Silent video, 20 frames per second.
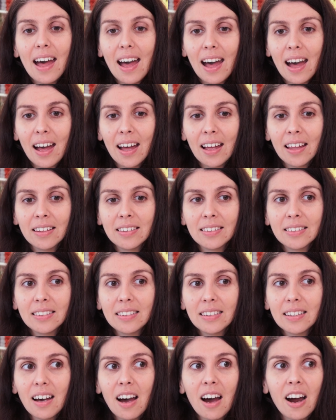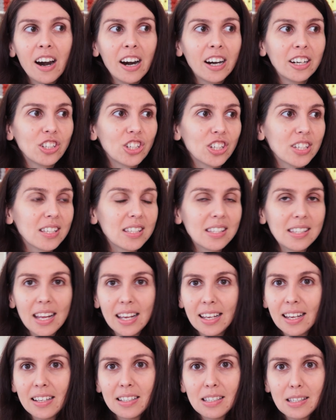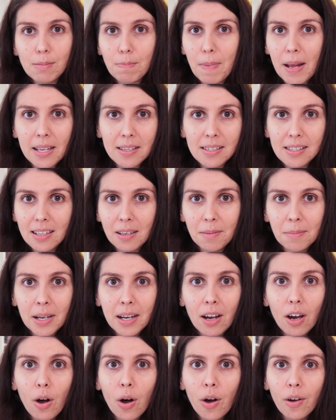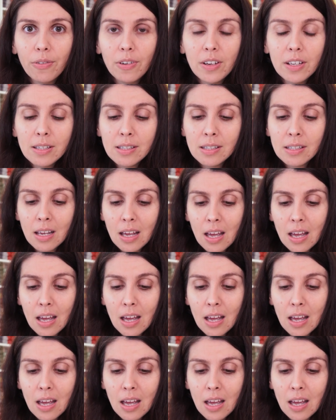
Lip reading: and are just taking space in my office.